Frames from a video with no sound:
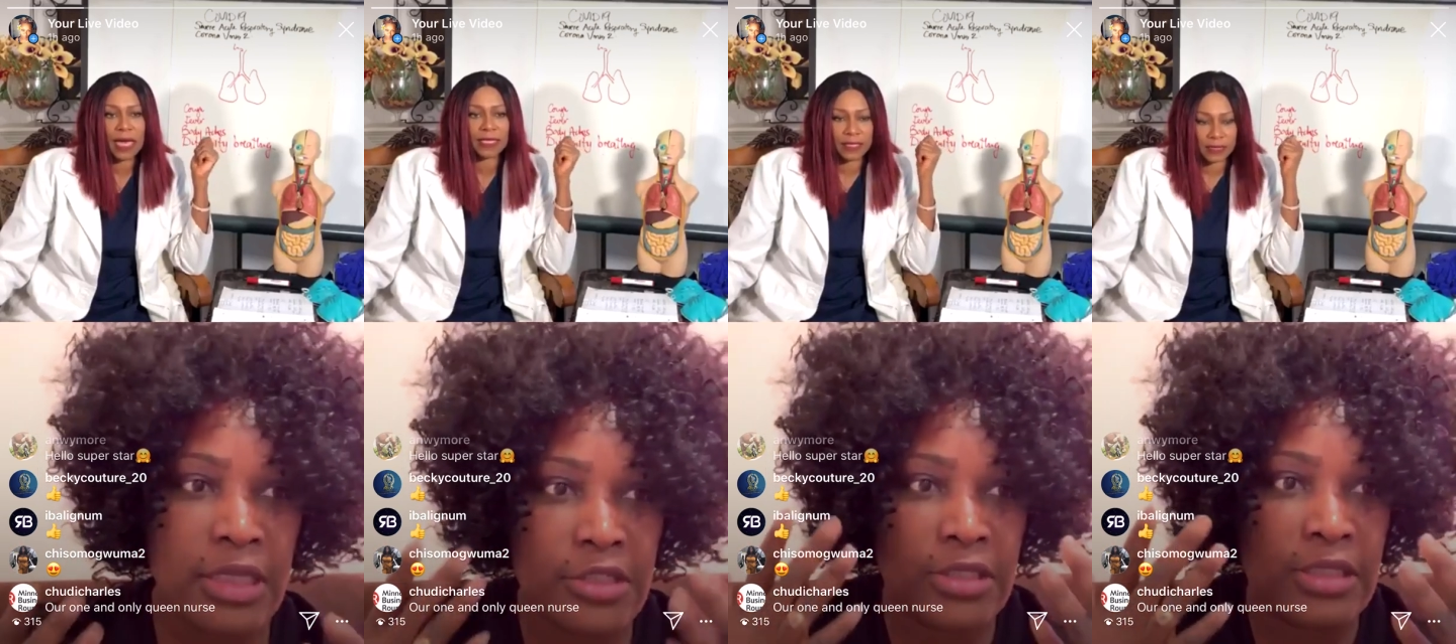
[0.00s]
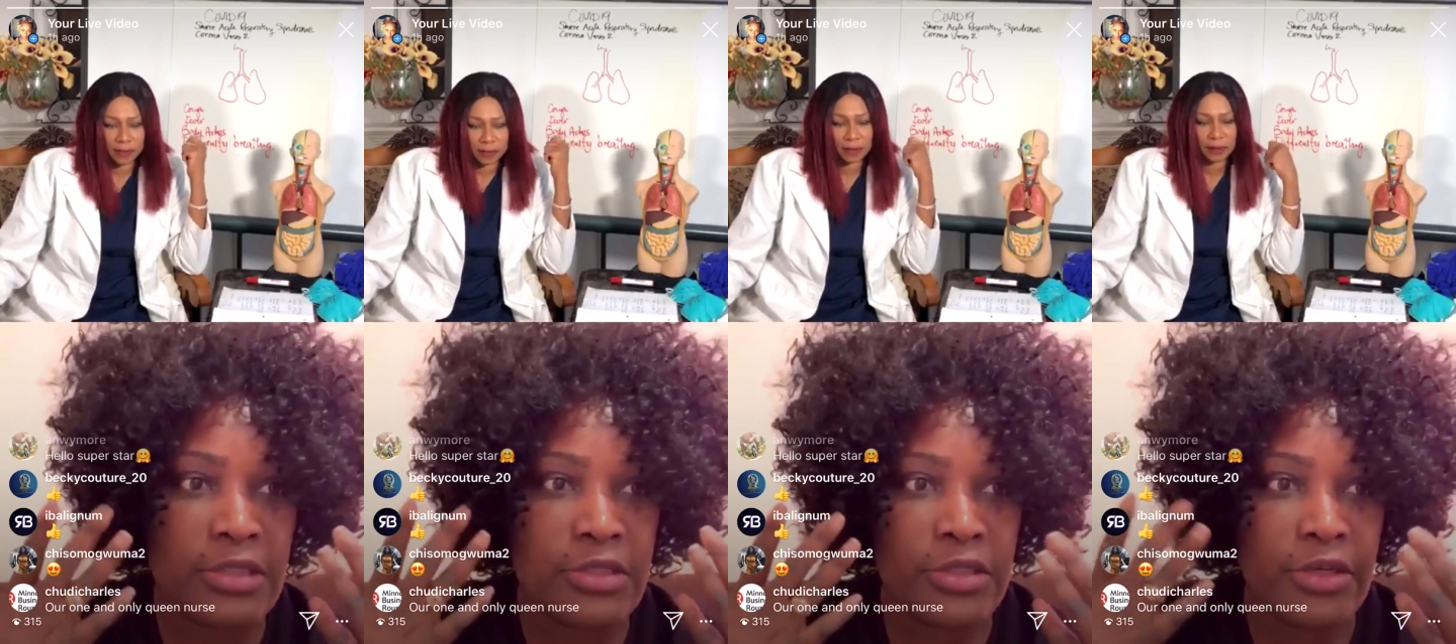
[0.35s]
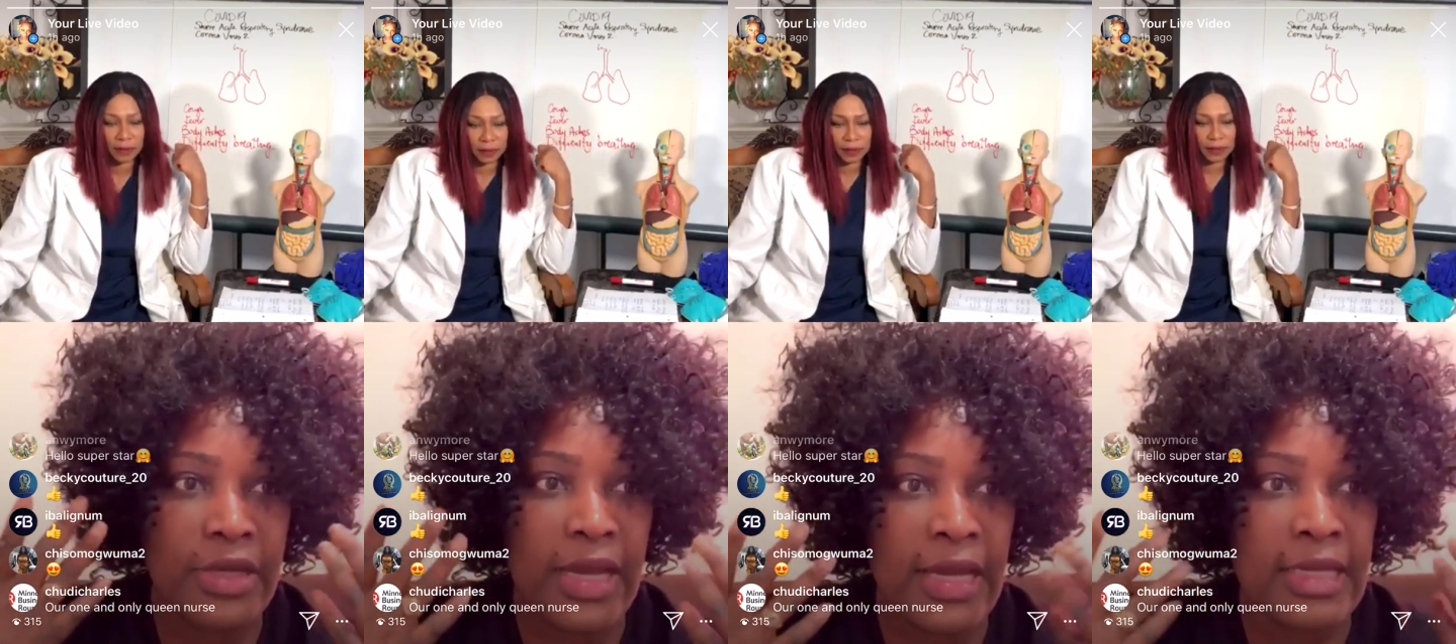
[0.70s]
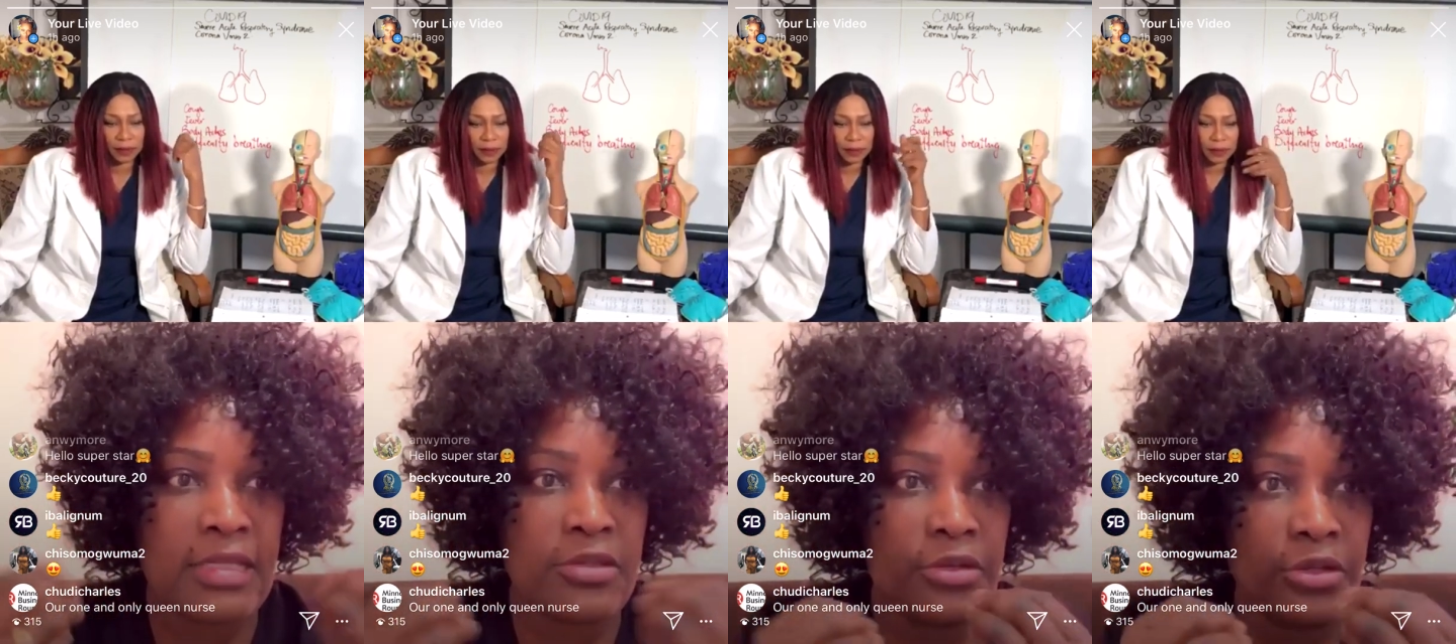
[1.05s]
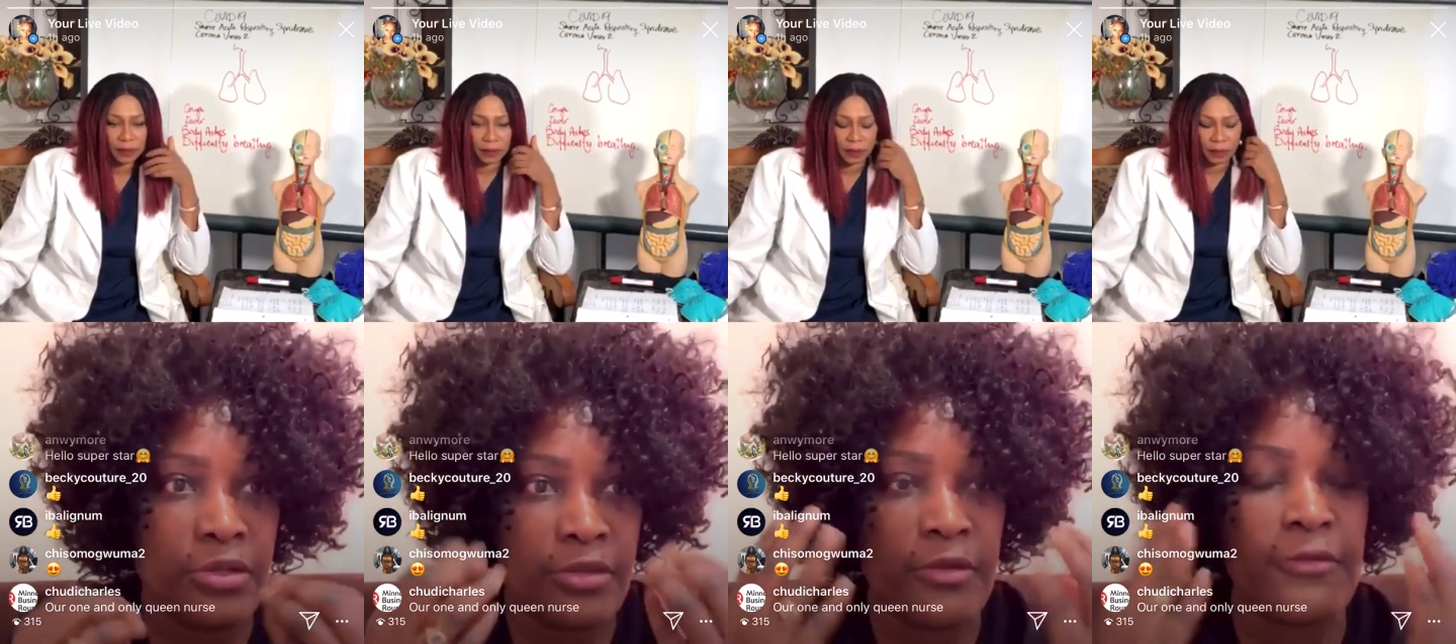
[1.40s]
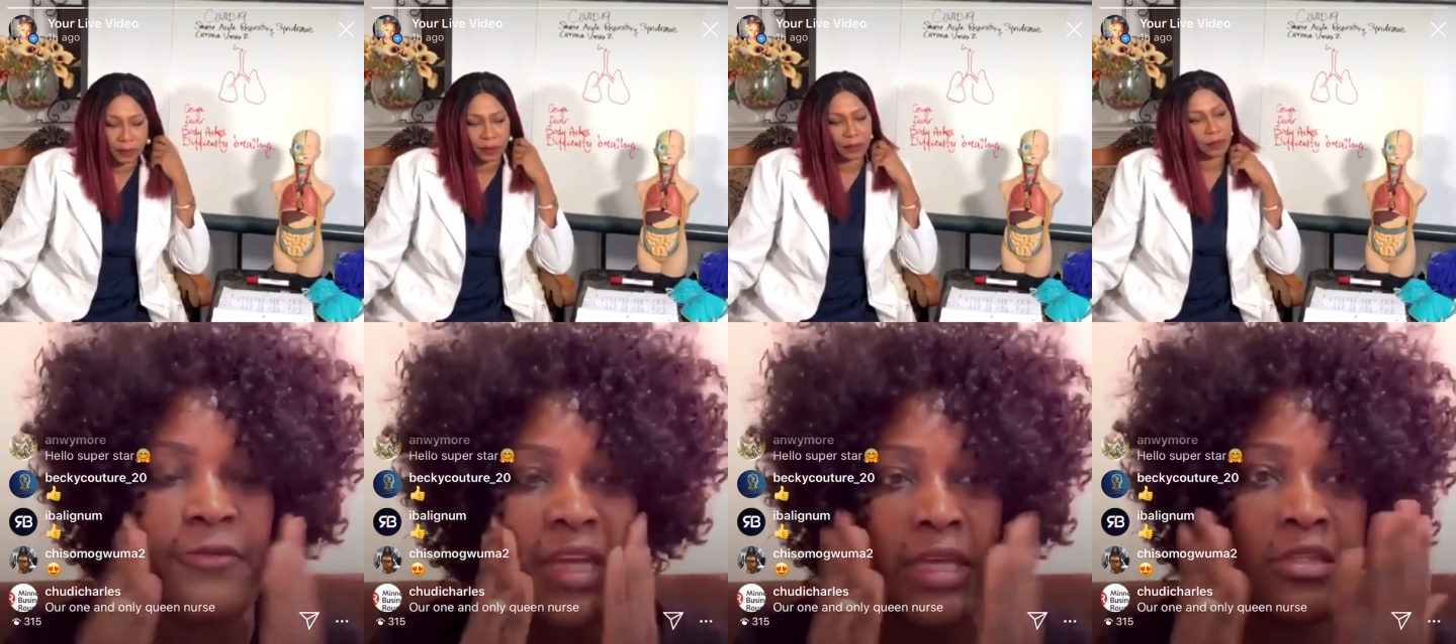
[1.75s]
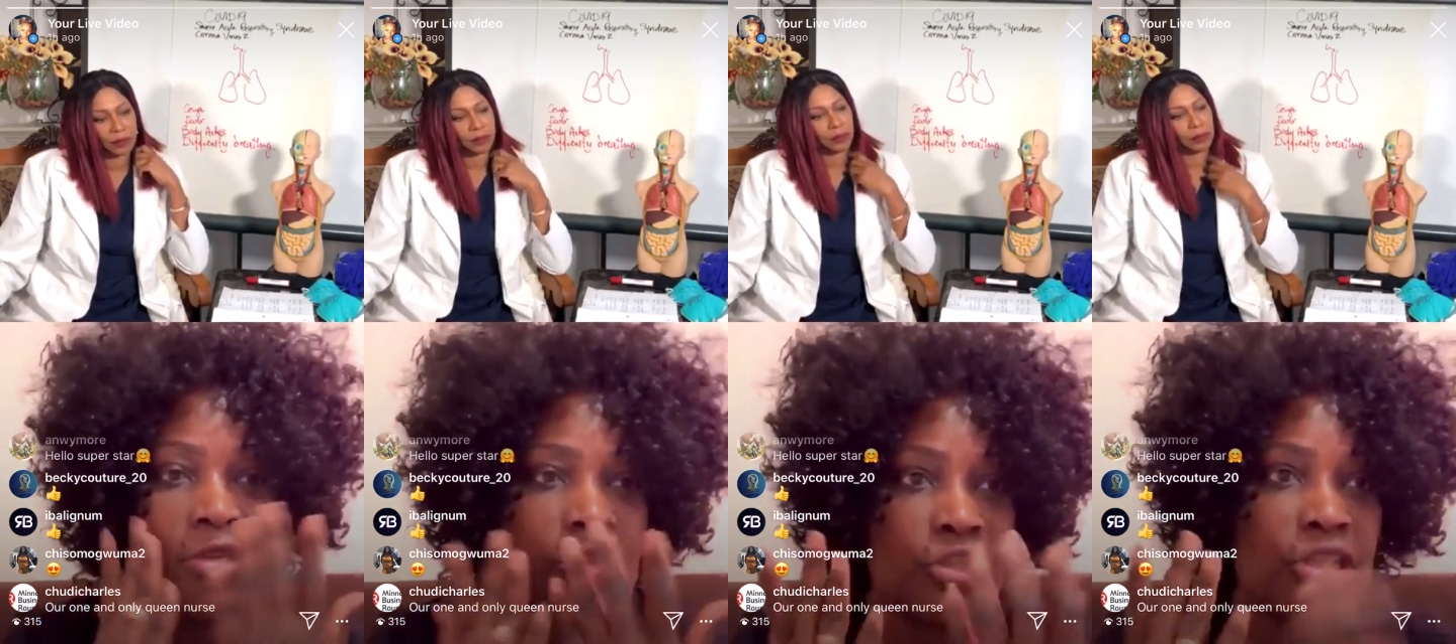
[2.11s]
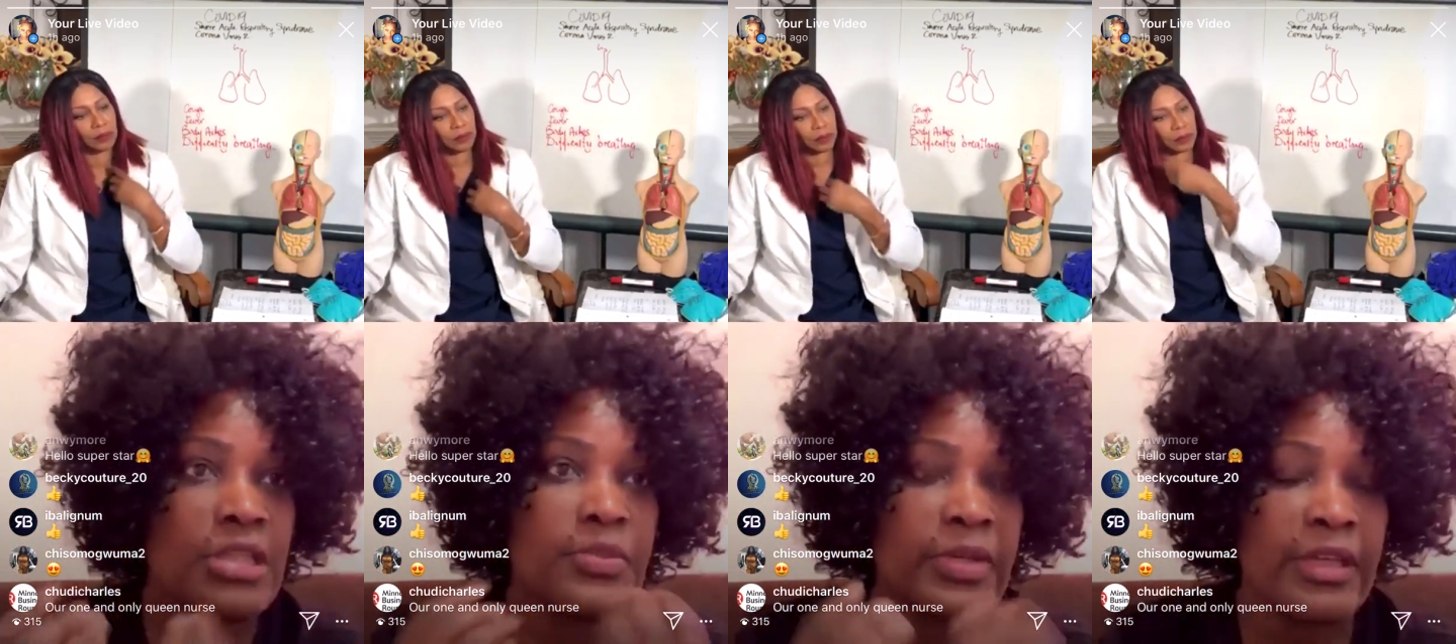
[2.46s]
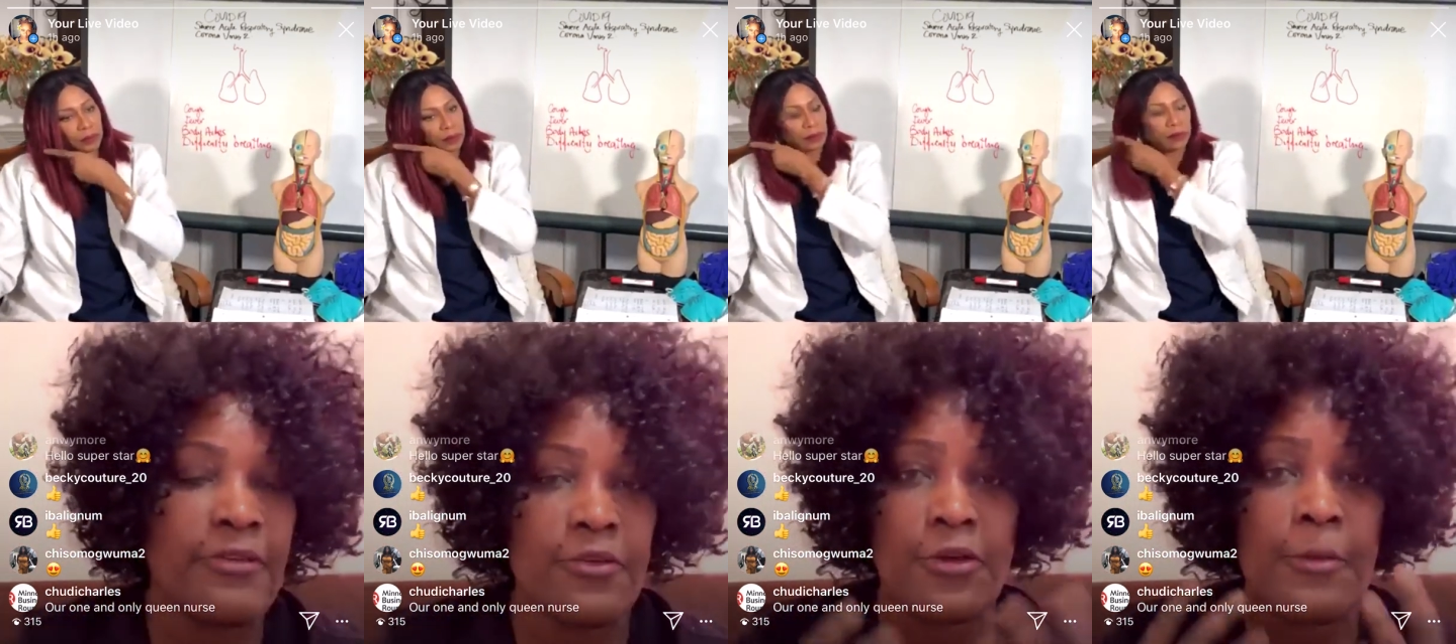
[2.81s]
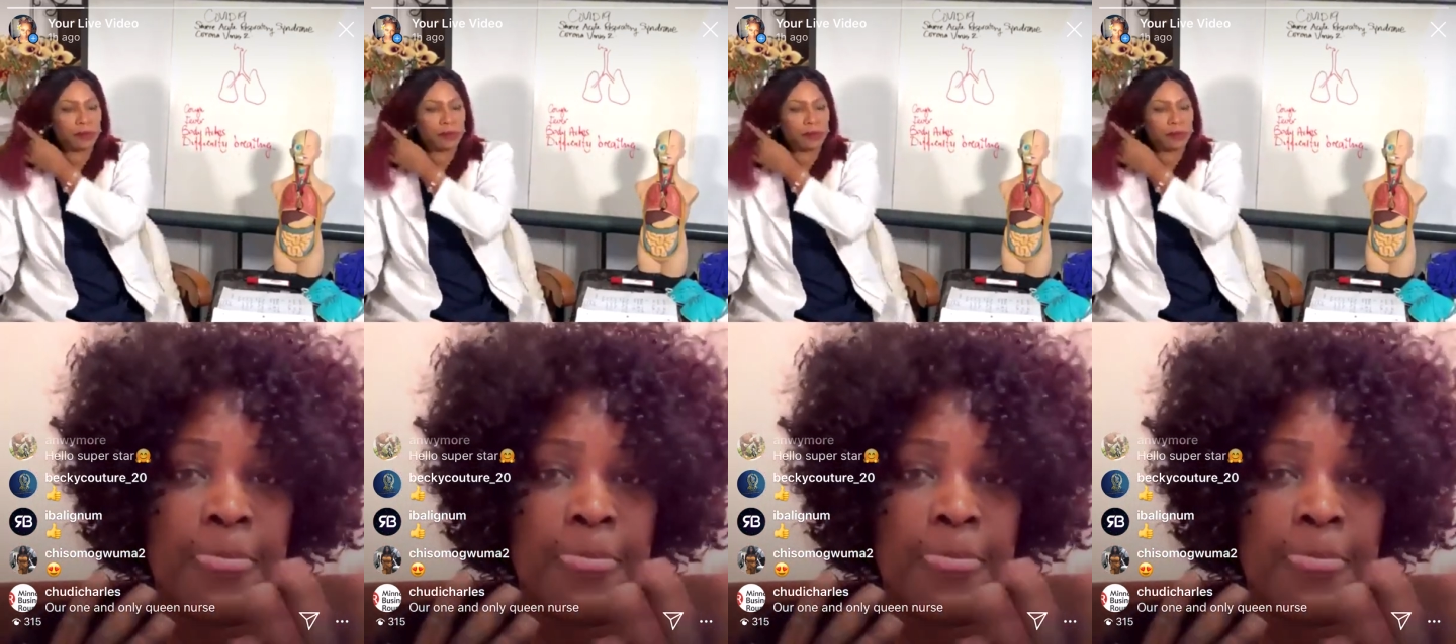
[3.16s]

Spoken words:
it into your eyes or your face, your cheeks, whatever,